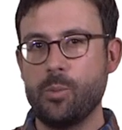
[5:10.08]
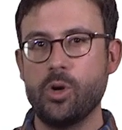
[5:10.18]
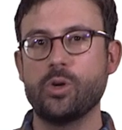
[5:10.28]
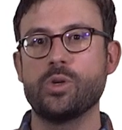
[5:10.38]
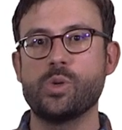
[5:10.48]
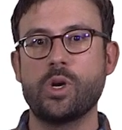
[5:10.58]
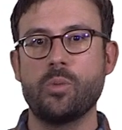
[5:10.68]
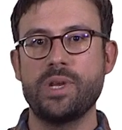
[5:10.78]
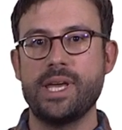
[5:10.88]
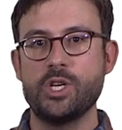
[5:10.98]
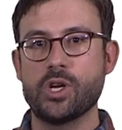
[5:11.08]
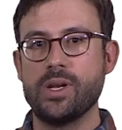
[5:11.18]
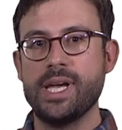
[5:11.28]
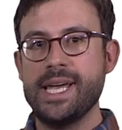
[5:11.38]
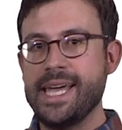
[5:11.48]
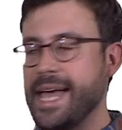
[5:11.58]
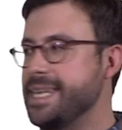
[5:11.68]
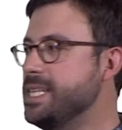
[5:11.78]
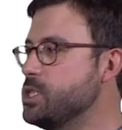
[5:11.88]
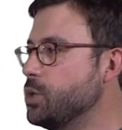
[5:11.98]
homologous recombination
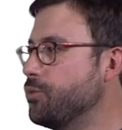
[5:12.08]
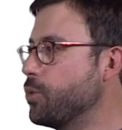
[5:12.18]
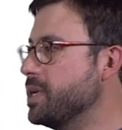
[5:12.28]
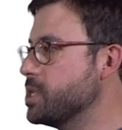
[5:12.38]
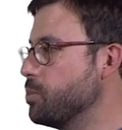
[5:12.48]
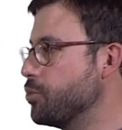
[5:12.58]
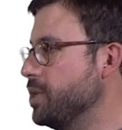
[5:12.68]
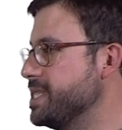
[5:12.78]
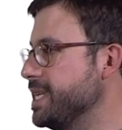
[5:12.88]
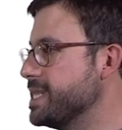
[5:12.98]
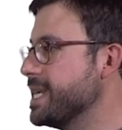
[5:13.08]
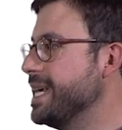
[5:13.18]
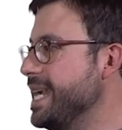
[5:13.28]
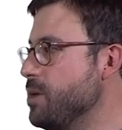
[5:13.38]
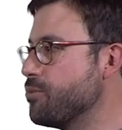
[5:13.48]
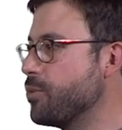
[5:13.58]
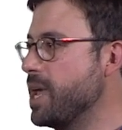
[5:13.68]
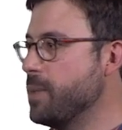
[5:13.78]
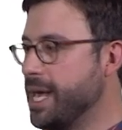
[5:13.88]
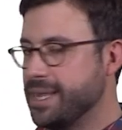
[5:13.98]
and insert fluorescent proteins in
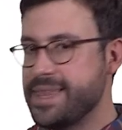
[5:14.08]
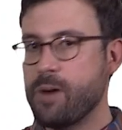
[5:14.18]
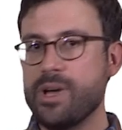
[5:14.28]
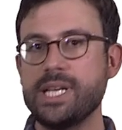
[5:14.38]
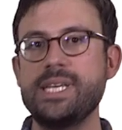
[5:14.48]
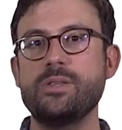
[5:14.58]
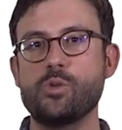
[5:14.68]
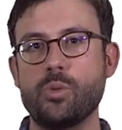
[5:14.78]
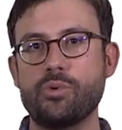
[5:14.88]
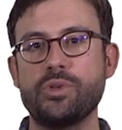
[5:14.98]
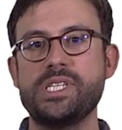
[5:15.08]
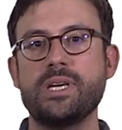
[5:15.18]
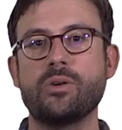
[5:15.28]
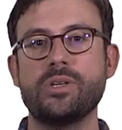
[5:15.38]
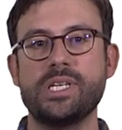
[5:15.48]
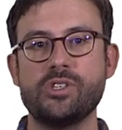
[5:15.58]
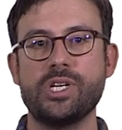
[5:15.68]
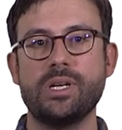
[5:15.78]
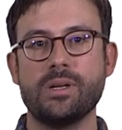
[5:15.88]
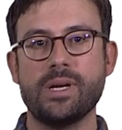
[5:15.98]
frame directly into a protein coding
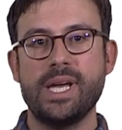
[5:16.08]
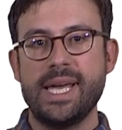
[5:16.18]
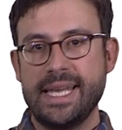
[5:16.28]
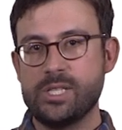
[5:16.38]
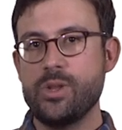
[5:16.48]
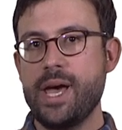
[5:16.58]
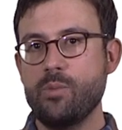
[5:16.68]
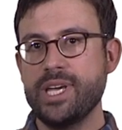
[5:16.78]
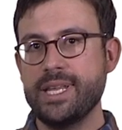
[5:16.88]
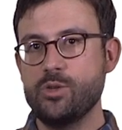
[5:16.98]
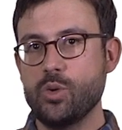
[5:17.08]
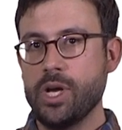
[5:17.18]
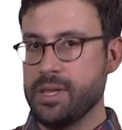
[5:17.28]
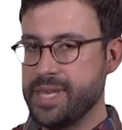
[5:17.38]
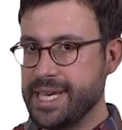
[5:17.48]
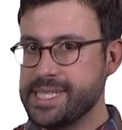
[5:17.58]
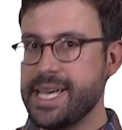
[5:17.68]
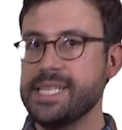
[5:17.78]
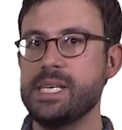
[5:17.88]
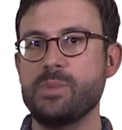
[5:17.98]
gene. And so now we can do the
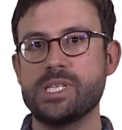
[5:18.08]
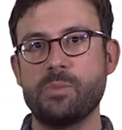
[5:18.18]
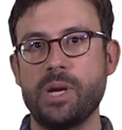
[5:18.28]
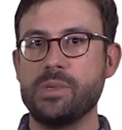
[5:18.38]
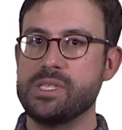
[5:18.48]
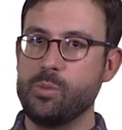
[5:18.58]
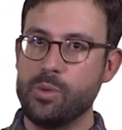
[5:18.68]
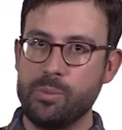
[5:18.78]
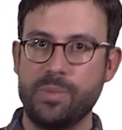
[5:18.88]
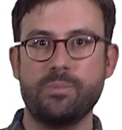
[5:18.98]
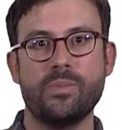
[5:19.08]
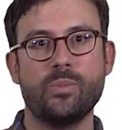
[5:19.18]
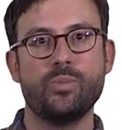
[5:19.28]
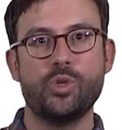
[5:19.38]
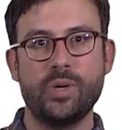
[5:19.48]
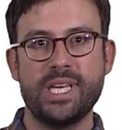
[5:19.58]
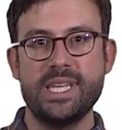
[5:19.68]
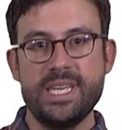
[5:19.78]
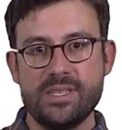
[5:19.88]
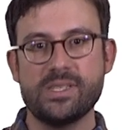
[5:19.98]
exact same experiments that we are doing
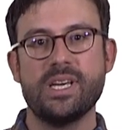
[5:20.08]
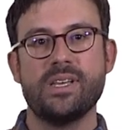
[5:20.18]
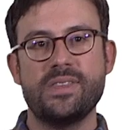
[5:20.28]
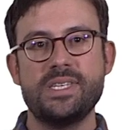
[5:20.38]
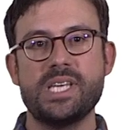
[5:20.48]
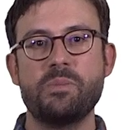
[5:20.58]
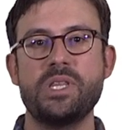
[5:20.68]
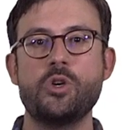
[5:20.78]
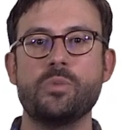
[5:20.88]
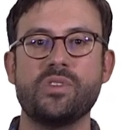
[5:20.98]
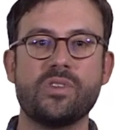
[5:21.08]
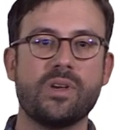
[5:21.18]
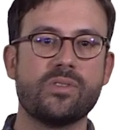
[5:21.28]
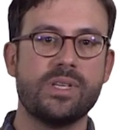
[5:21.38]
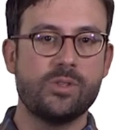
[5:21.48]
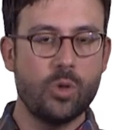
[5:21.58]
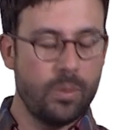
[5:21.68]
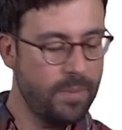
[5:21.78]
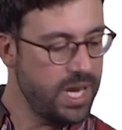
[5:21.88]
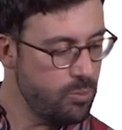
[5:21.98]
in yeast, this time in human cells. And
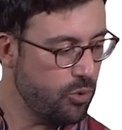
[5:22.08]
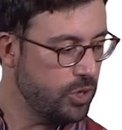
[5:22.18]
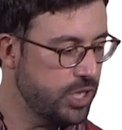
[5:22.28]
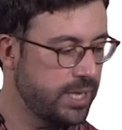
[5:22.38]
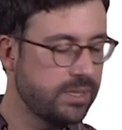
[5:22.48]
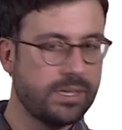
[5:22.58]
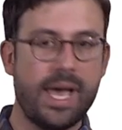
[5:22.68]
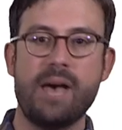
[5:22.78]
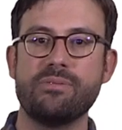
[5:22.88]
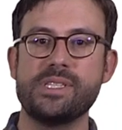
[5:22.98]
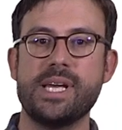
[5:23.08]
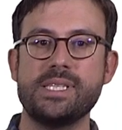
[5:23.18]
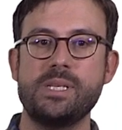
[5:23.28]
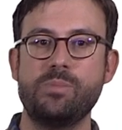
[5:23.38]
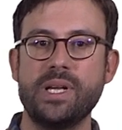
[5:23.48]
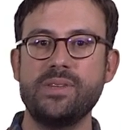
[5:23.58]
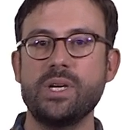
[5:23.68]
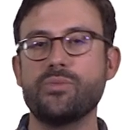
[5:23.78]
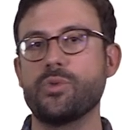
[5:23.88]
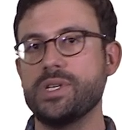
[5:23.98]
so many projects have started
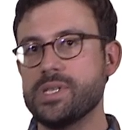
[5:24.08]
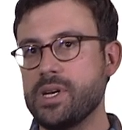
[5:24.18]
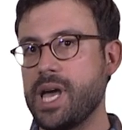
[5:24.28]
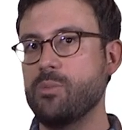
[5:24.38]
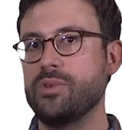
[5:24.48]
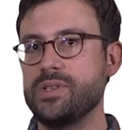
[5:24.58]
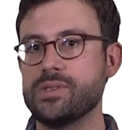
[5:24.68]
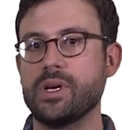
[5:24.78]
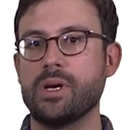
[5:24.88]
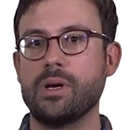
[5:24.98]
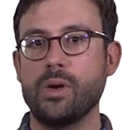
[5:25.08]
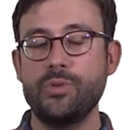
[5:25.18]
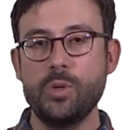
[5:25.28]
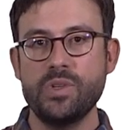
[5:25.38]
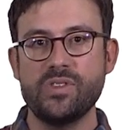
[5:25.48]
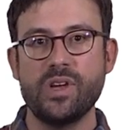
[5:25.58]
building fluorescent libraries uh, of human